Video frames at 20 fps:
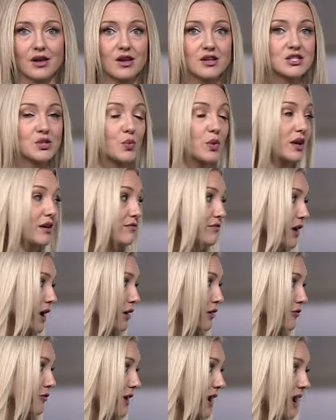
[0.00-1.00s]
So we can
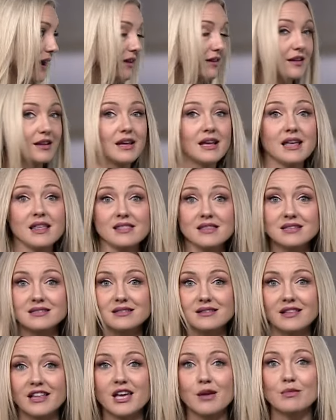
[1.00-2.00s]
verify, this
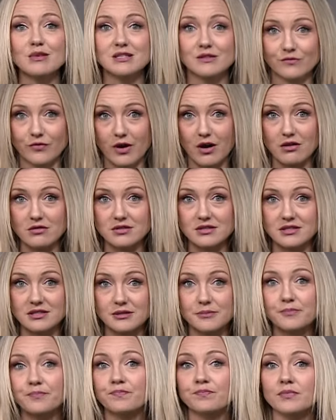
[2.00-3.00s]
claim is
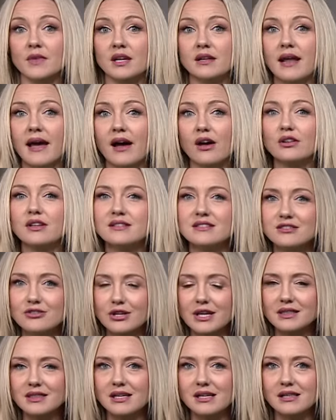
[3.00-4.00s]
false. Now, let's
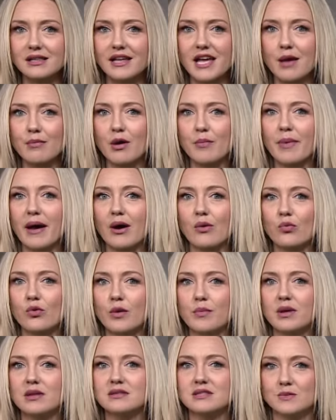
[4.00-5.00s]
look at the claim about
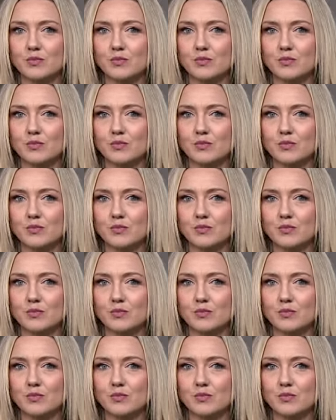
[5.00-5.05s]
women's